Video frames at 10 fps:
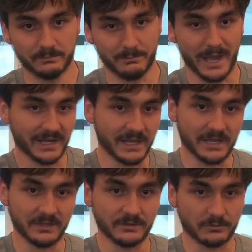
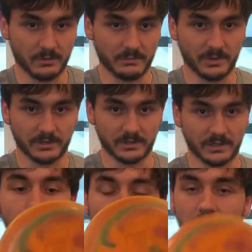backhand throwing
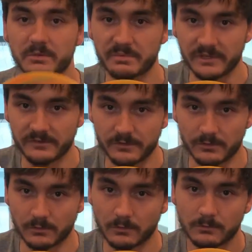putter. Another
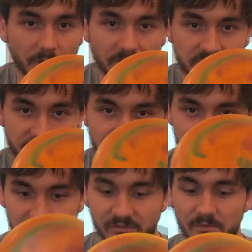P2, but this is an
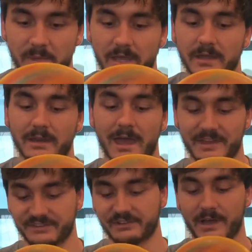Innova-made
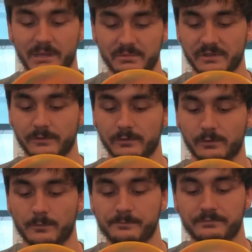S-line P2
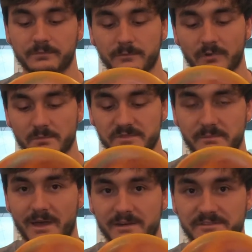from
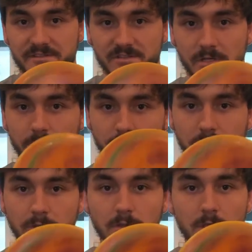Sabatis Disc Golf with
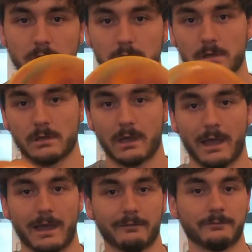a
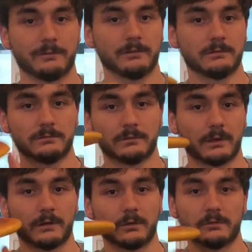half, I
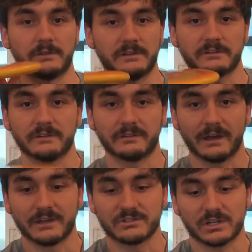don't know, decent
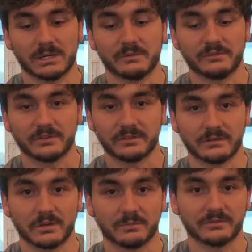die jog, if you can
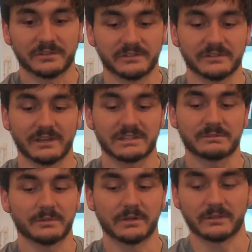hopefully see that
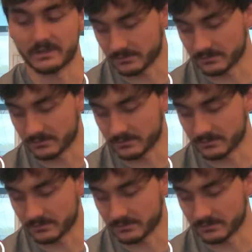spinning there.